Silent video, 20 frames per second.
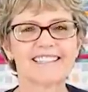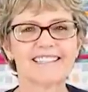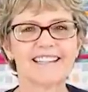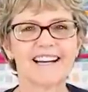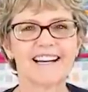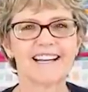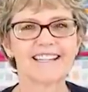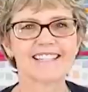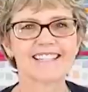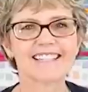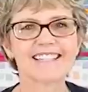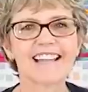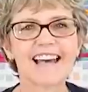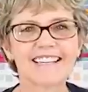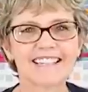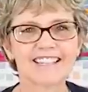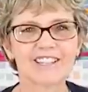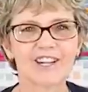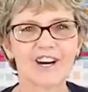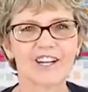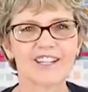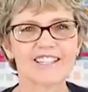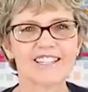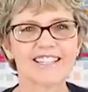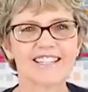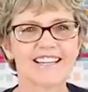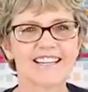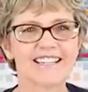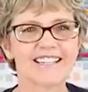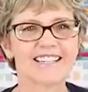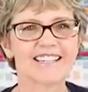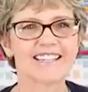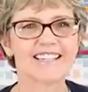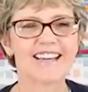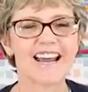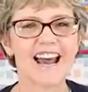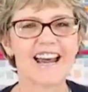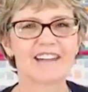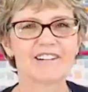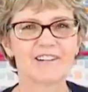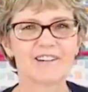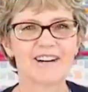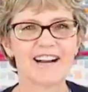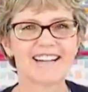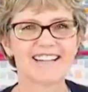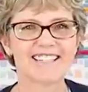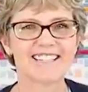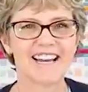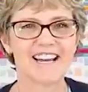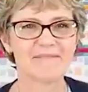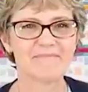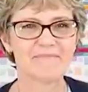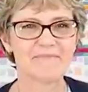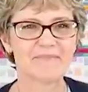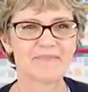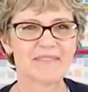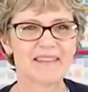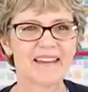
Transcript: uh, sledding on Sunday and had a great time.